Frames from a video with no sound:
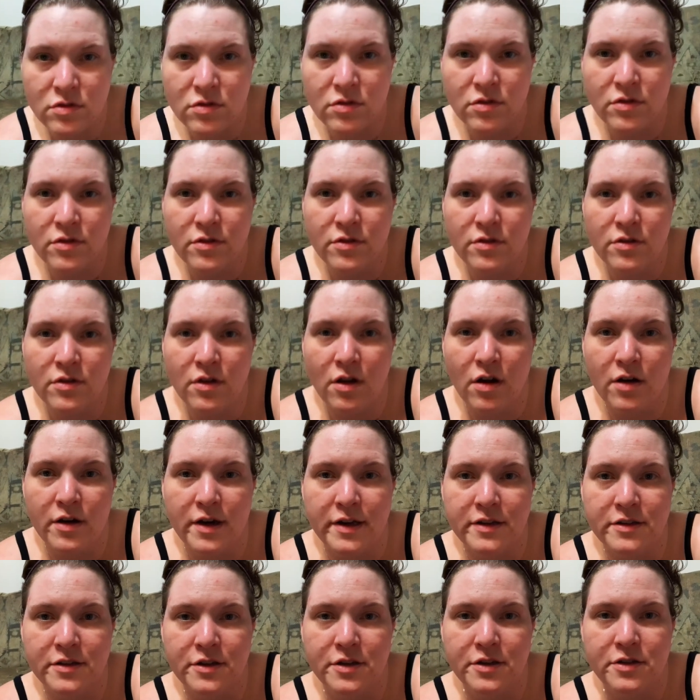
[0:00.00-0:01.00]
All right, there you go,
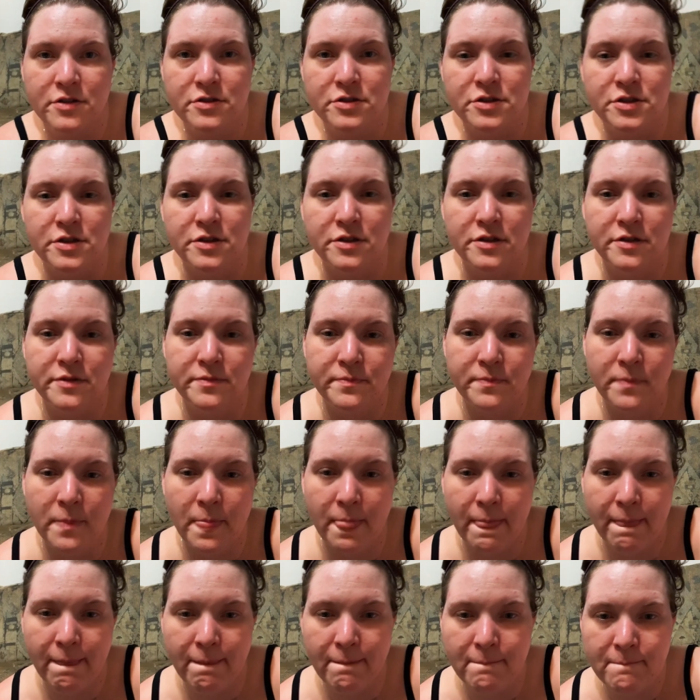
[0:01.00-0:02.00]
Sheila.
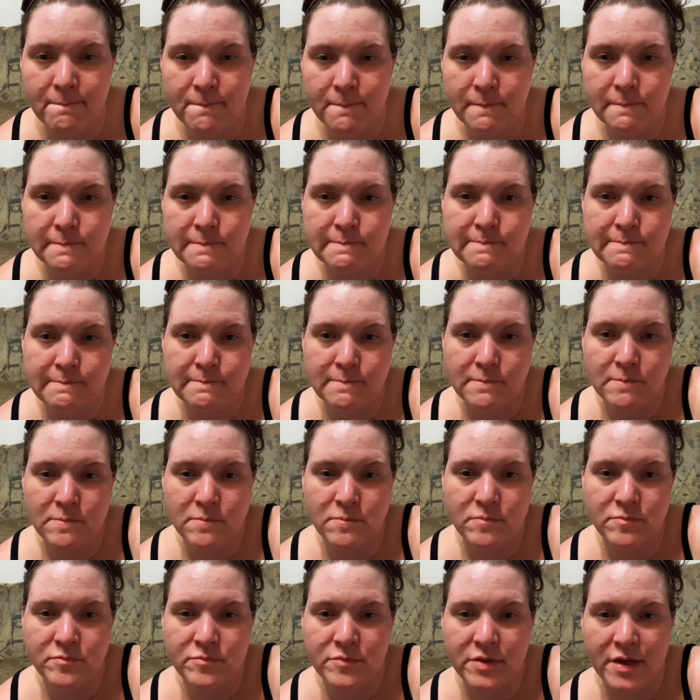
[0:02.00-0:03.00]
But
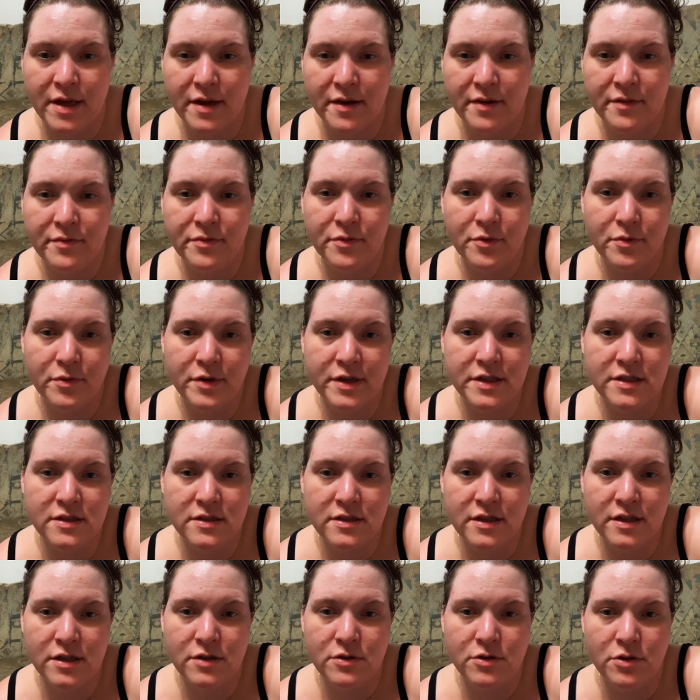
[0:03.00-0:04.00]
yeah, the reason that you
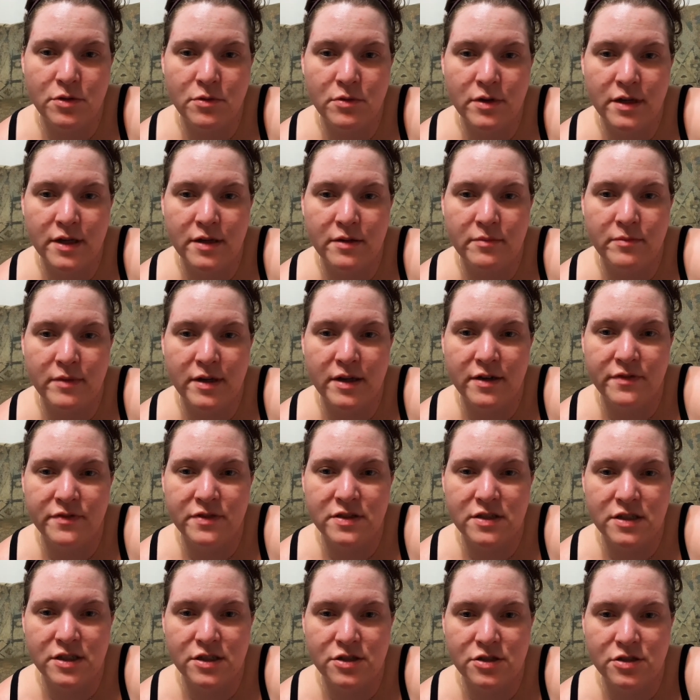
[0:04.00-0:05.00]
don't get
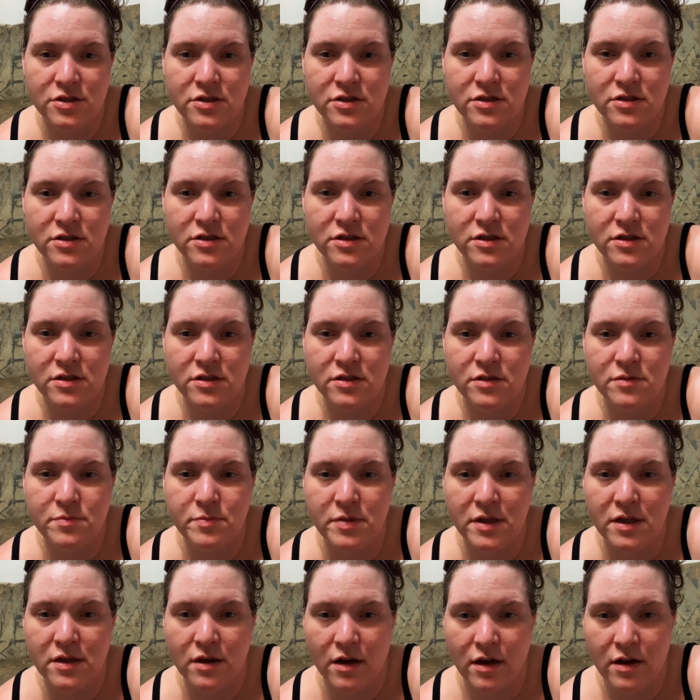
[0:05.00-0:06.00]
manifestations is
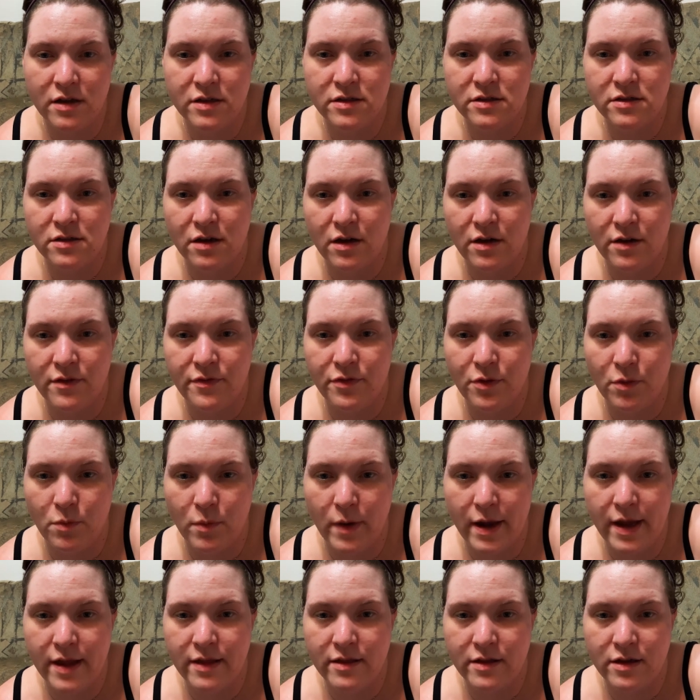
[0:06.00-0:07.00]
because of the way that
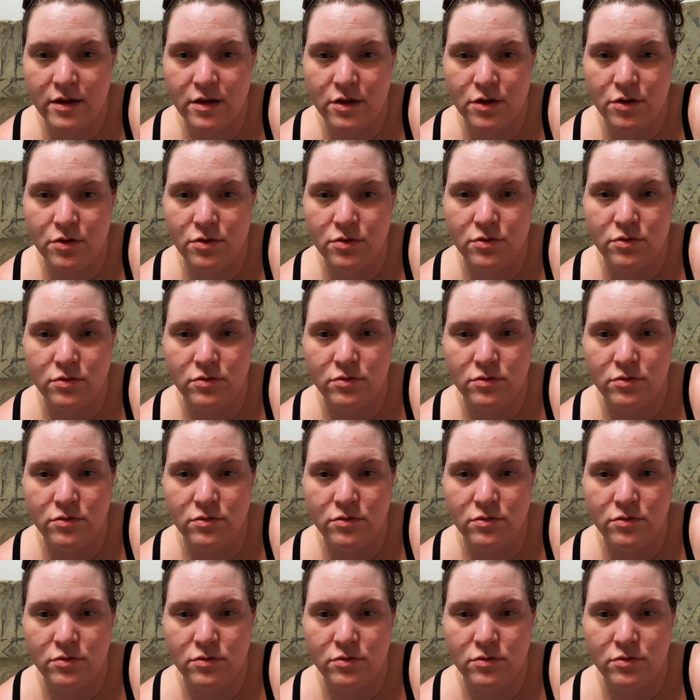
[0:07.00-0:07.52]
you...